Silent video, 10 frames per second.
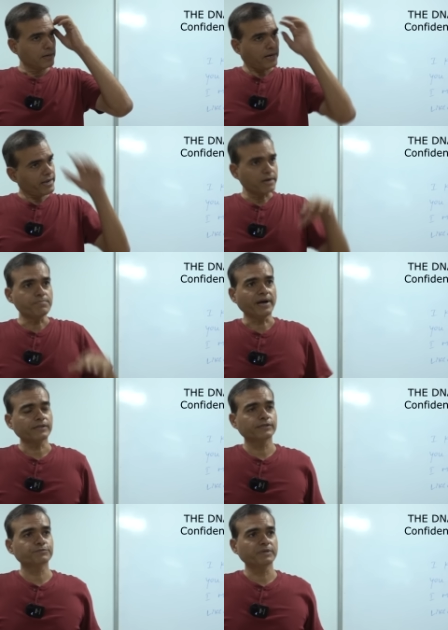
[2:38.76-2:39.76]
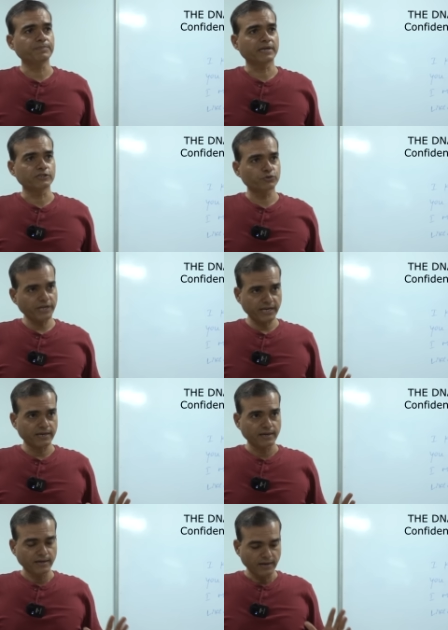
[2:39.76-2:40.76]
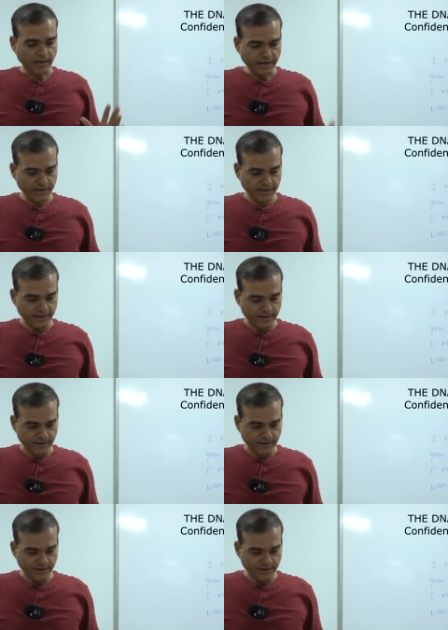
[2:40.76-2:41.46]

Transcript: I admire these people, and today I